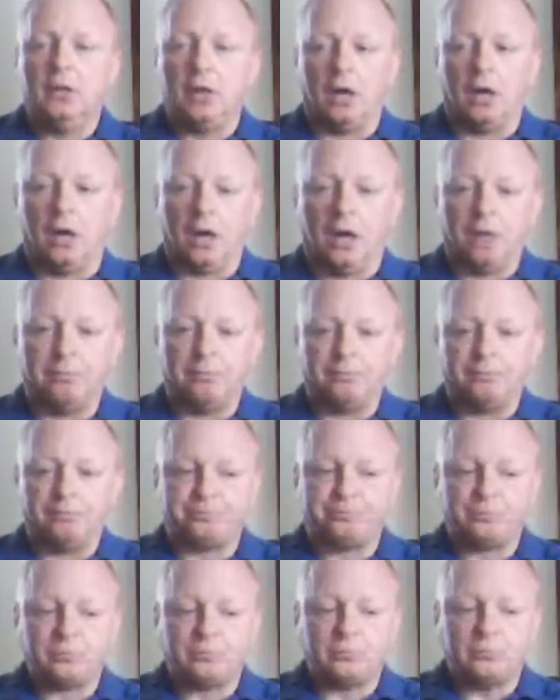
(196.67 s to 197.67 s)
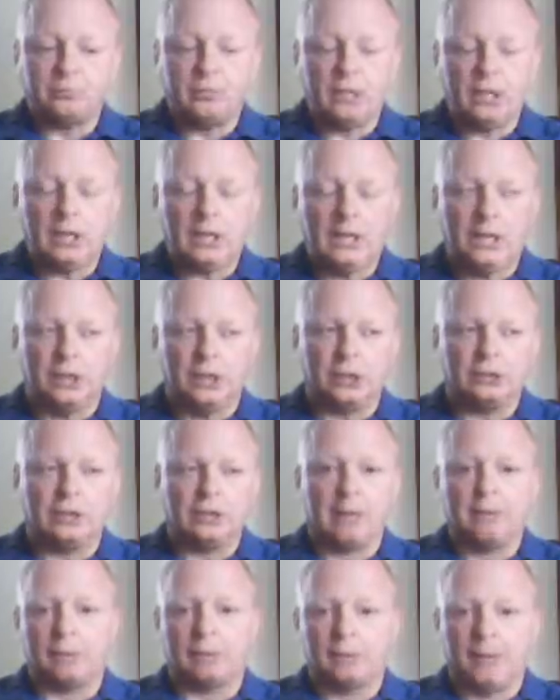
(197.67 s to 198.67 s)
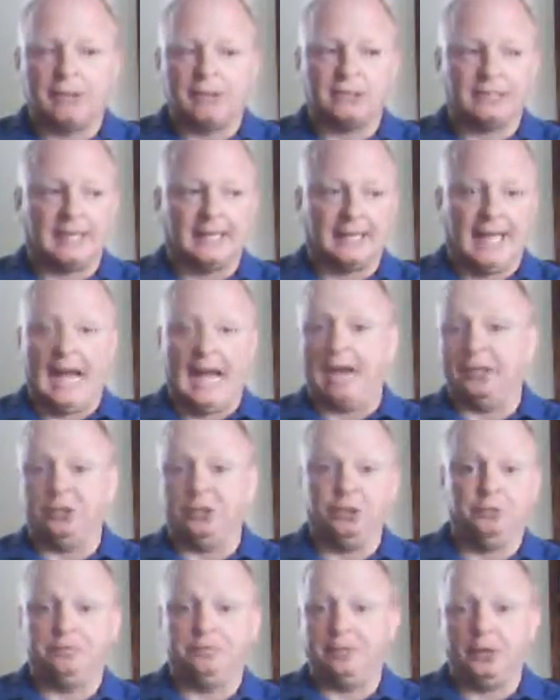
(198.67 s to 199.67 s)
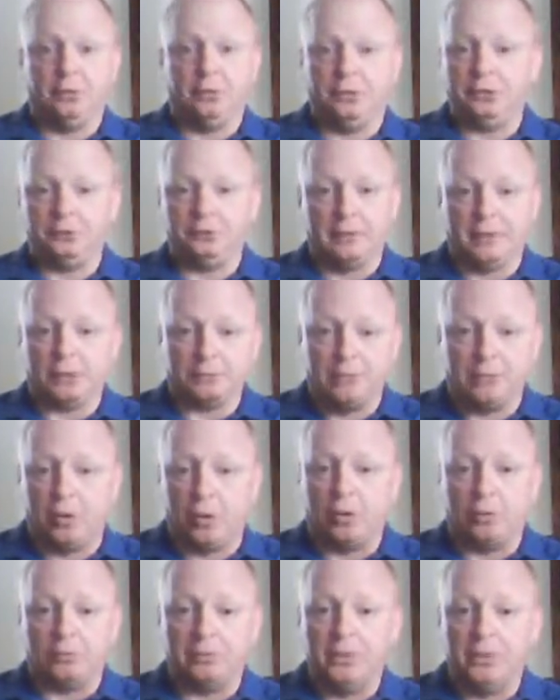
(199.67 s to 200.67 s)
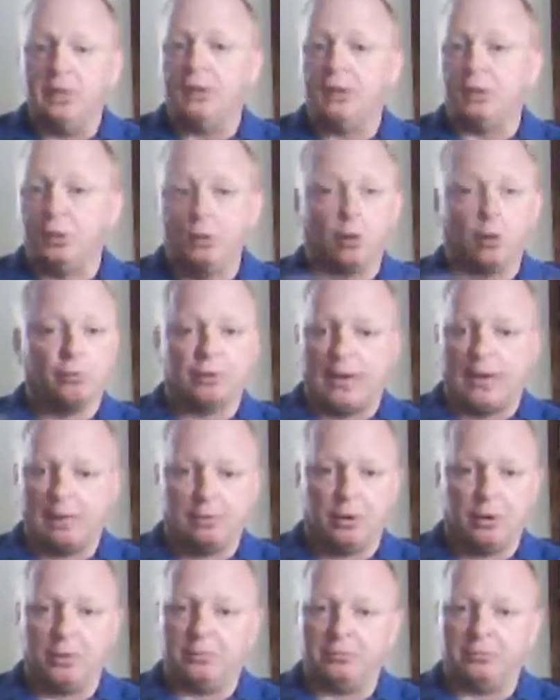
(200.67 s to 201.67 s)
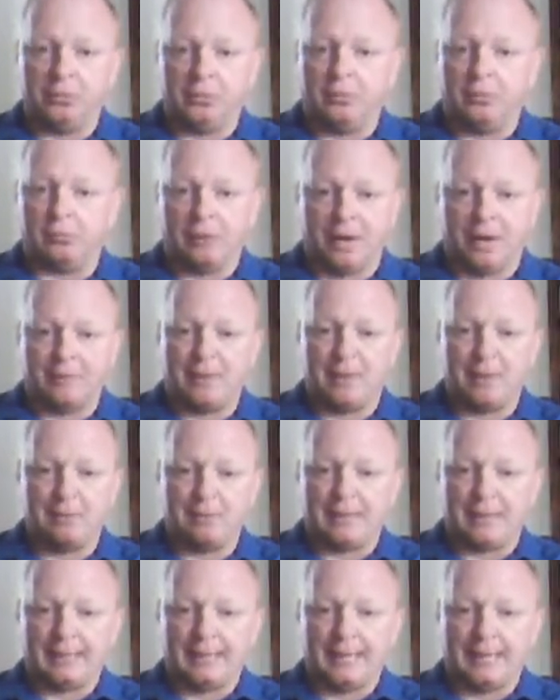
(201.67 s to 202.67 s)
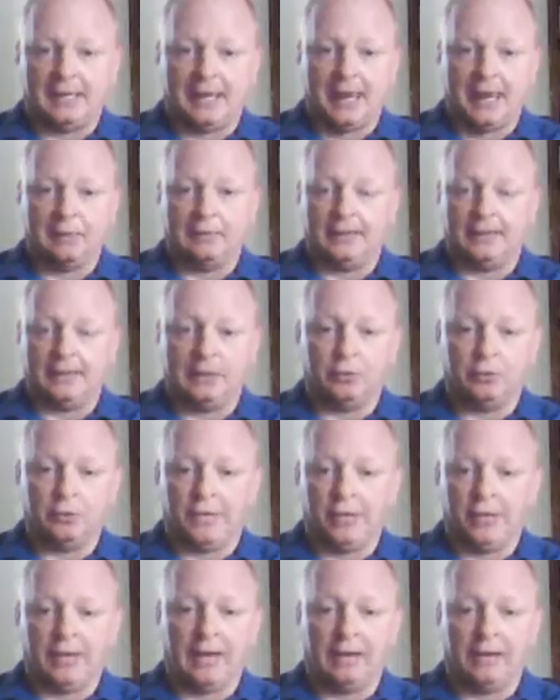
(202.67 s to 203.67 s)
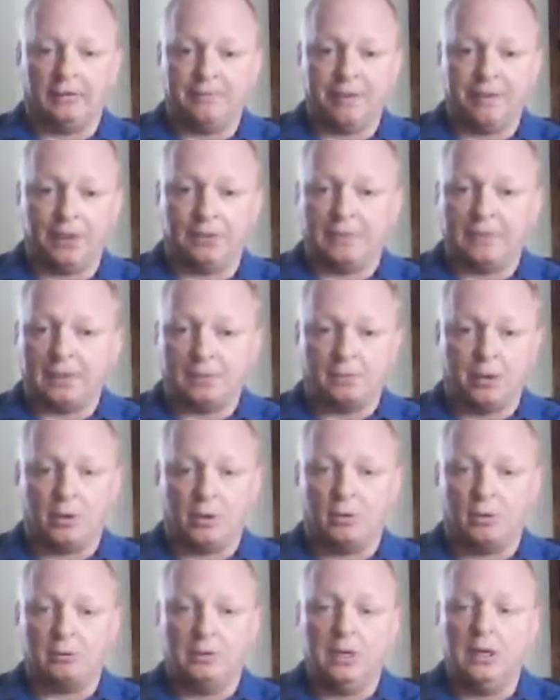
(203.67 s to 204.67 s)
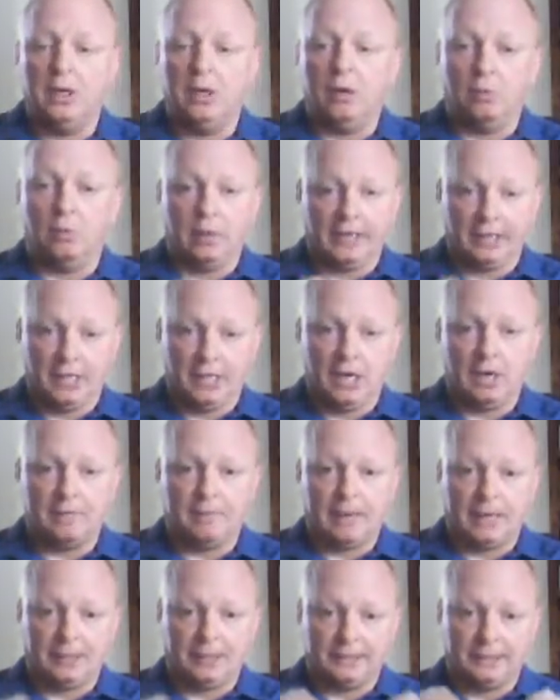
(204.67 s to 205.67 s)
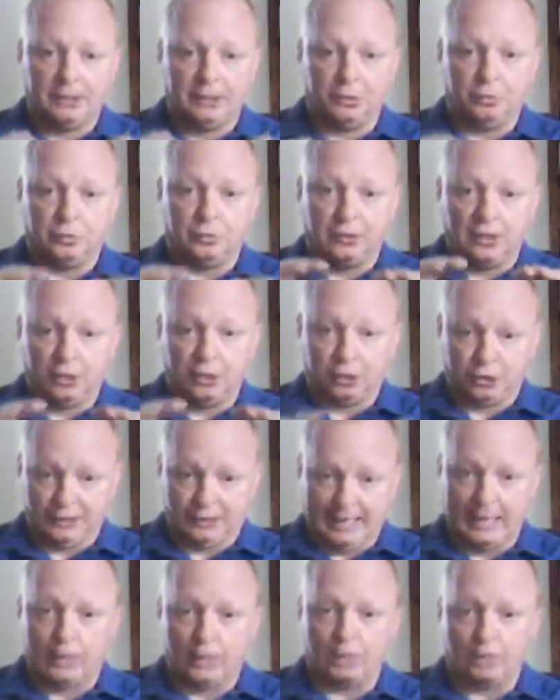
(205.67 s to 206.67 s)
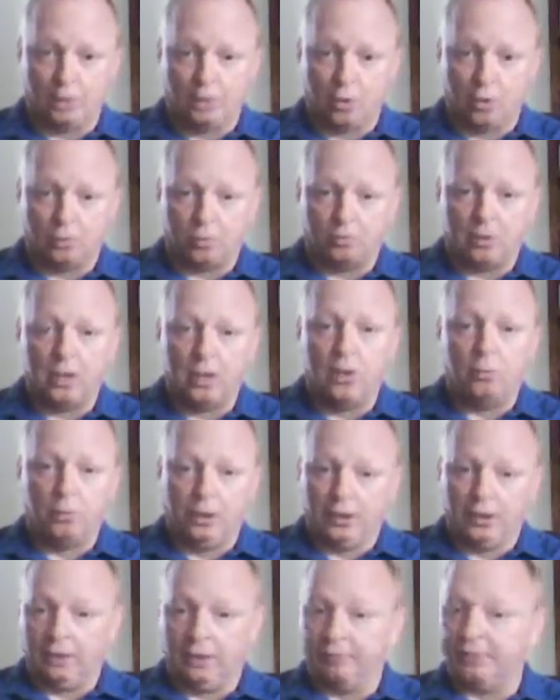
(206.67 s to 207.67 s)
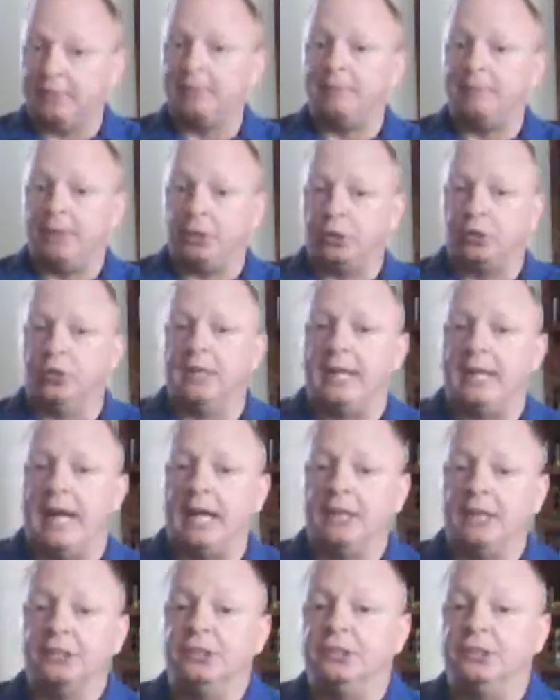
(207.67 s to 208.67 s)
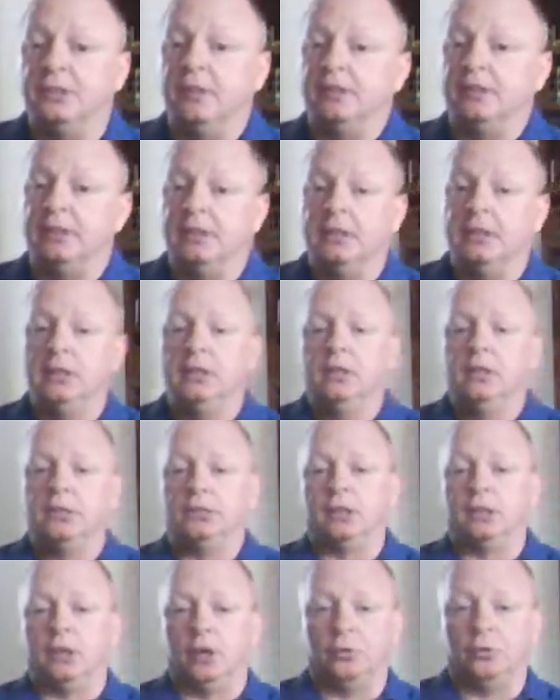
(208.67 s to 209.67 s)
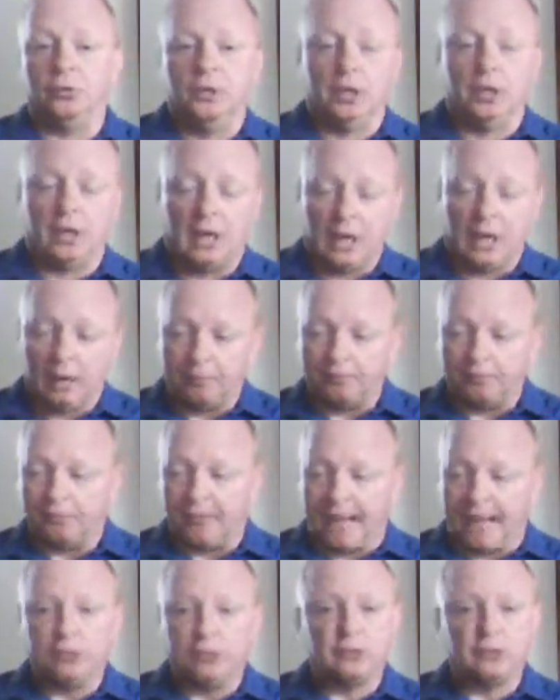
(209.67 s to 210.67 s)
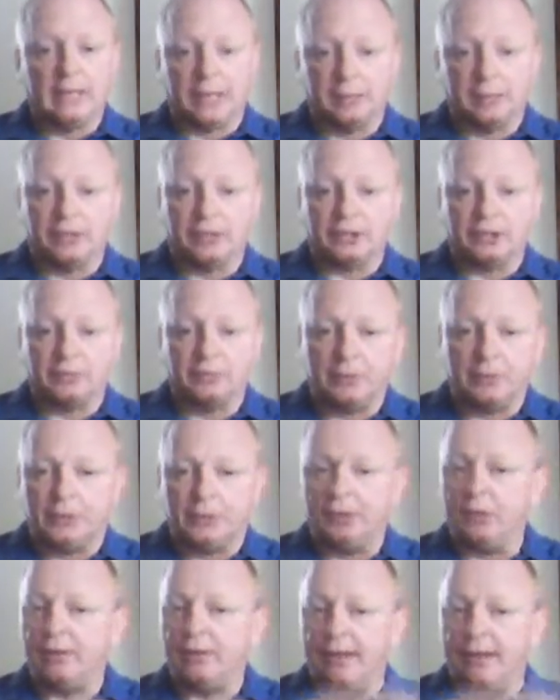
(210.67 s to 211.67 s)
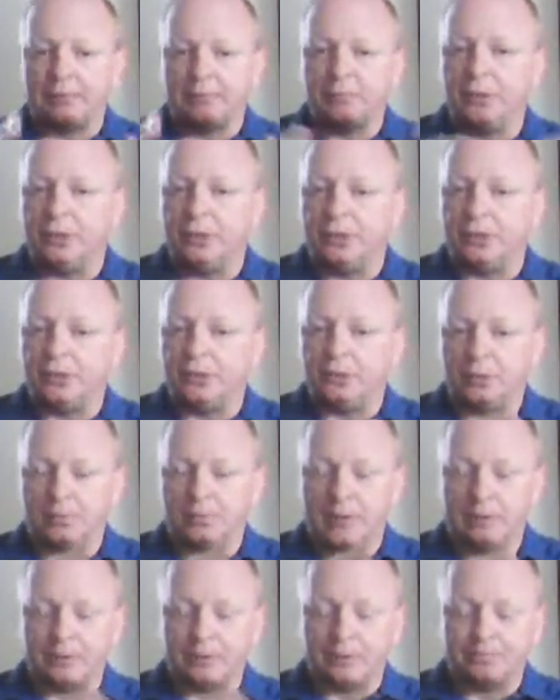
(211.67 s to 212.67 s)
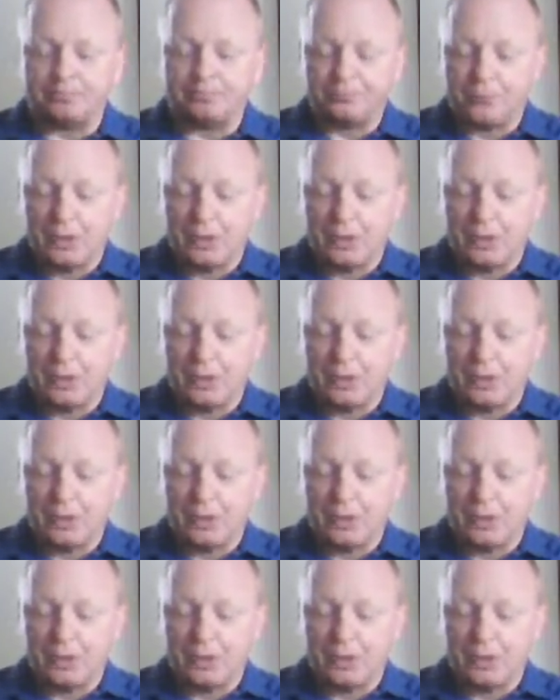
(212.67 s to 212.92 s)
Now there's a couple of questions like, how did you feel when you read this poem? You won't write a poem. You won't write a paper about that. I really don't care how you felt about the poem. What I care about is that you can understand the poem well enough to give me a good analysis of it. So answer that question, but you don't have to put it into your paper.